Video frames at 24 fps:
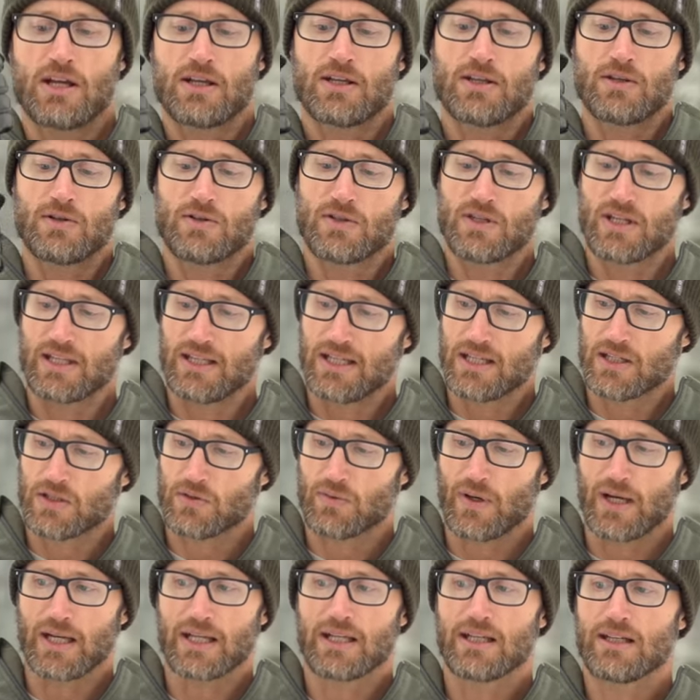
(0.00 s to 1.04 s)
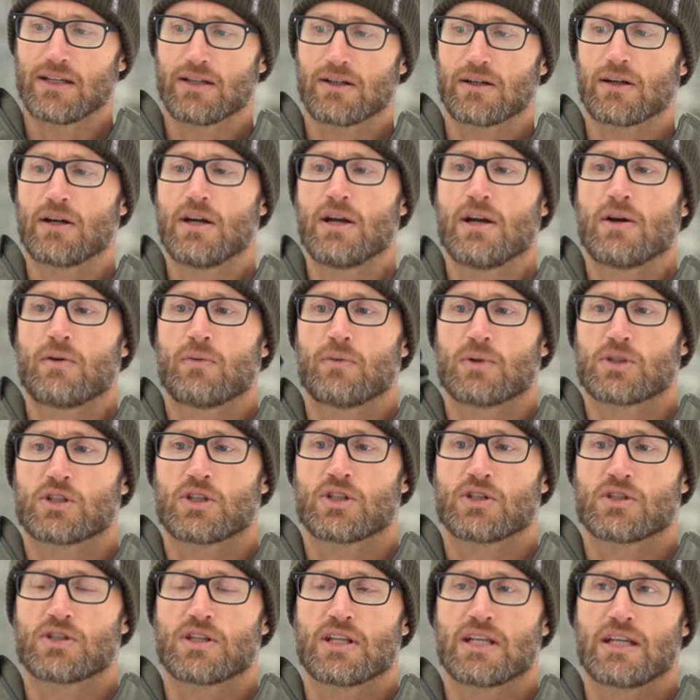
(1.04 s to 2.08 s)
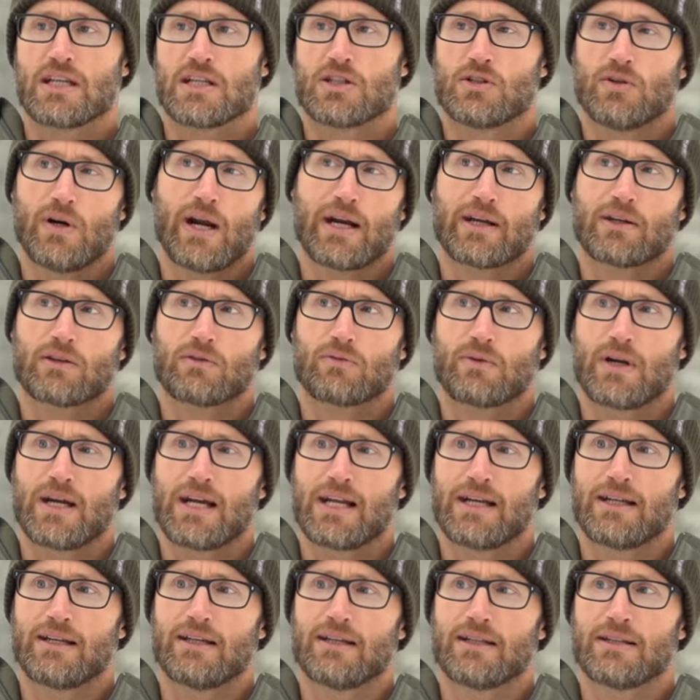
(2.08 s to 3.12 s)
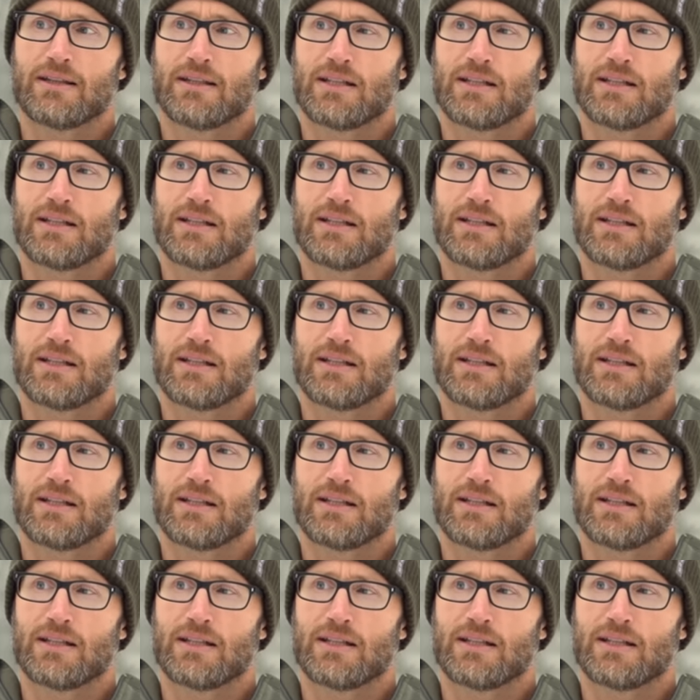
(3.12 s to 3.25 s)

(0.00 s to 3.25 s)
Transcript: using this right here, which is the direct thread.